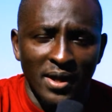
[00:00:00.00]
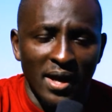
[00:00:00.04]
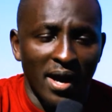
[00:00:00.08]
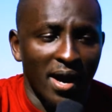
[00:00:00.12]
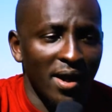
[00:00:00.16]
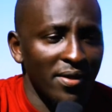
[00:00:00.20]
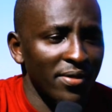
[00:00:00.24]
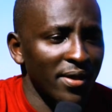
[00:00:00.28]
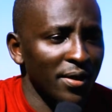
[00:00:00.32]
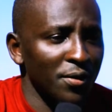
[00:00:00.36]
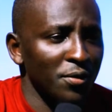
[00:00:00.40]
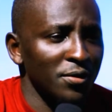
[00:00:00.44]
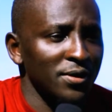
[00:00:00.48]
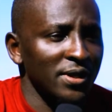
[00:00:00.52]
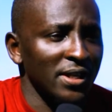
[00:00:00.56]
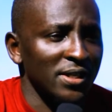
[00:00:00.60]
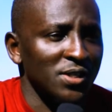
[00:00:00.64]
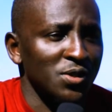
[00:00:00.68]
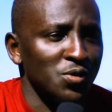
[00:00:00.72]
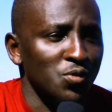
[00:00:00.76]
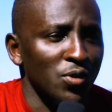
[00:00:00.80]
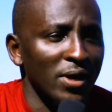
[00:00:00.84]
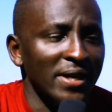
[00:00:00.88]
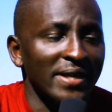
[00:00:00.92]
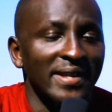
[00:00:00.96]
and they're not
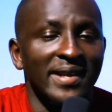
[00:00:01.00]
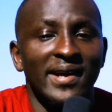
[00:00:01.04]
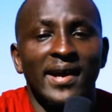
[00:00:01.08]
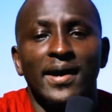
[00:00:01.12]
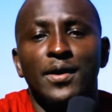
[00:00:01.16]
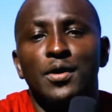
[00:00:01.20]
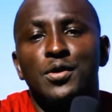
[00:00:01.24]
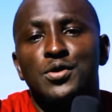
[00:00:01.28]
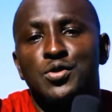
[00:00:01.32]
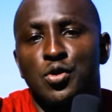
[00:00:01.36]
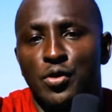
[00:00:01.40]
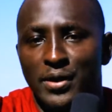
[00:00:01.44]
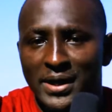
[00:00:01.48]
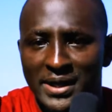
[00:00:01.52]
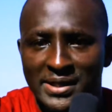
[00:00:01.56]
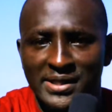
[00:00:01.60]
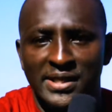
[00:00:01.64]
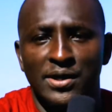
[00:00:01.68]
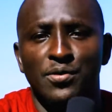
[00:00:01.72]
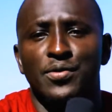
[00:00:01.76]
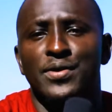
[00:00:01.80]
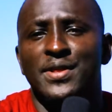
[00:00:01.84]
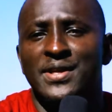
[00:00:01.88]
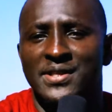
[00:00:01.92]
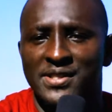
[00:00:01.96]
just writing and not
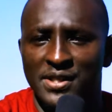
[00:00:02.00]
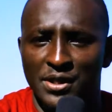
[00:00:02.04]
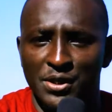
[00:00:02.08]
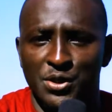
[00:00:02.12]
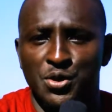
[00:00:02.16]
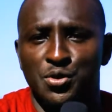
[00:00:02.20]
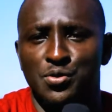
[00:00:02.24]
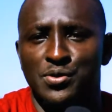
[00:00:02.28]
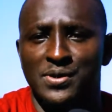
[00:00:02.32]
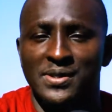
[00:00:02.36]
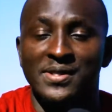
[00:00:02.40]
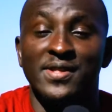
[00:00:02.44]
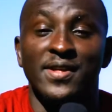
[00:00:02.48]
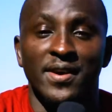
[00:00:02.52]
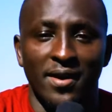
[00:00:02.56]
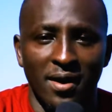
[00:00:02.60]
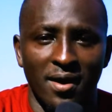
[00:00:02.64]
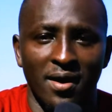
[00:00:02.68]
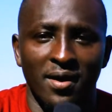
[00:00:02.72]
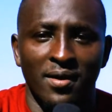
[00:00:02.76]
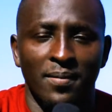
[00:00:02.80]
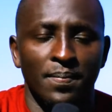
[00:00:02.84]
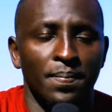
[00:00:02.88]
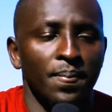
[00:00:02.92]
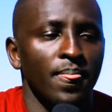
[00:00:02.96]
connecting with these issues. They are.